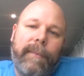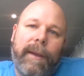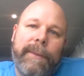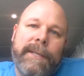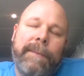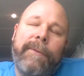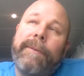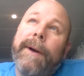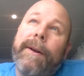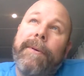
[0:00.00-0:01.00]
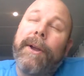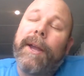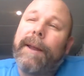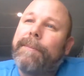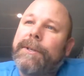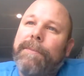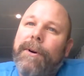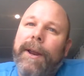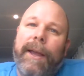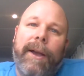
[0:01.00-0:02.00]
Some of you might have woken up this
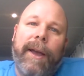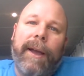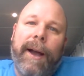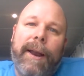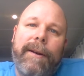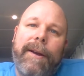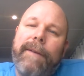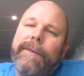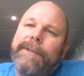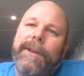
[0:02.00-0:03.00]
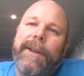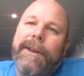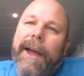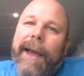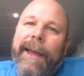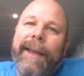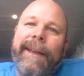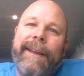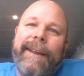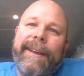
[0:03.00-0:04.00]
morning going, I don't know if it's a good day.
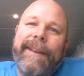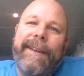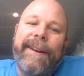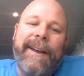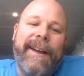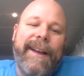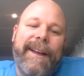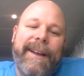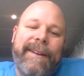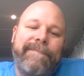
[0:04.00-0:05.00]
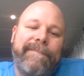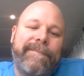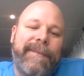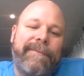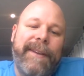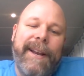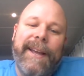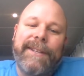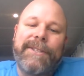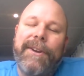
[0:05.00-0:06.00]
I'm feeling
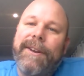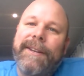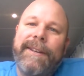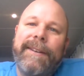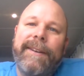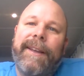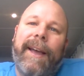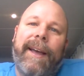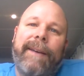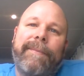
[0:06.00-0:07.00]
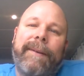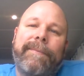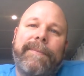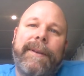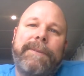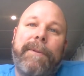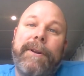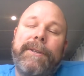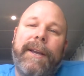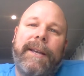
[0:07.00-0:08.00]
uncertain. I'm
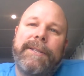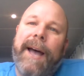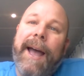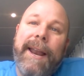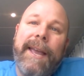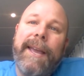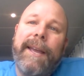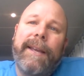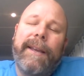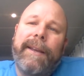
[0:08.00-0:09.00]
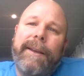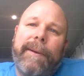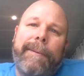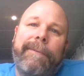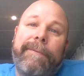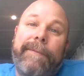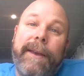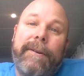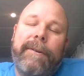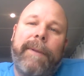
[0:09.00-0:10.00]
experiencing anxiety, maybe
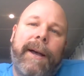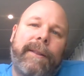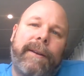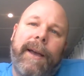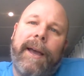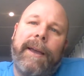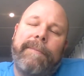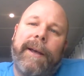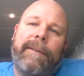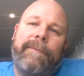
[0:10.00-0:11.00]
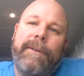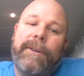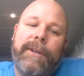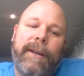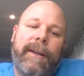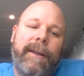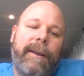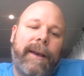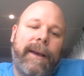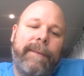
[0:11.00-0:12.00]
fear about the day, about the future,
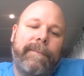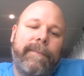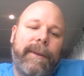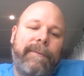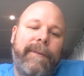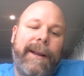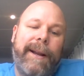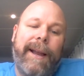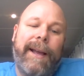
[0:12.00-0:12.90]
feeling like